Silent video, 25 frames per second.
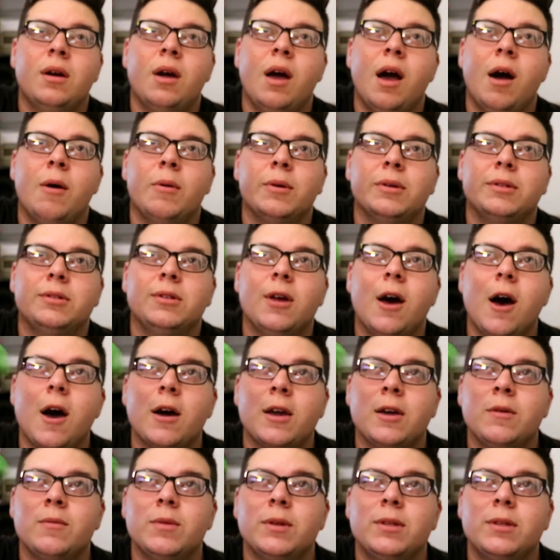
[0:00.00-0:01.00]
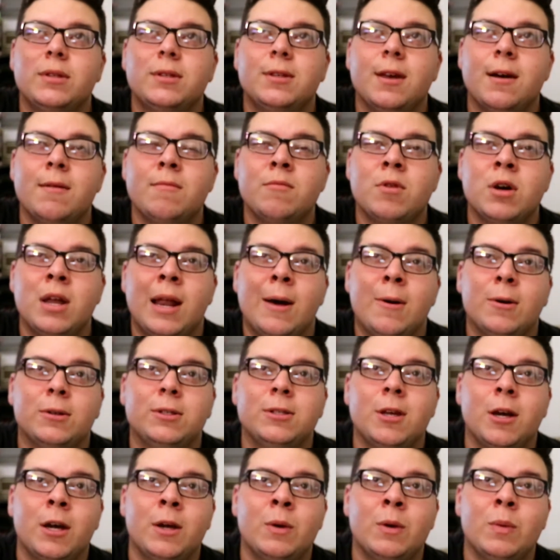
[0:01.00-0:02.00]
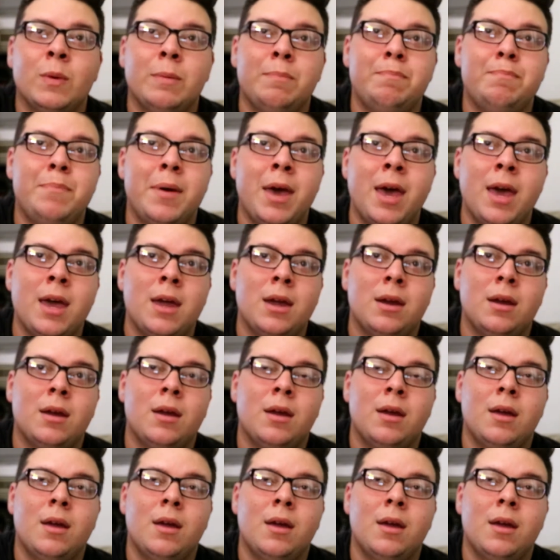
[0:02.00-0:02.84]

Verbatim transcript: I was talking with someone, I was talking with Bay.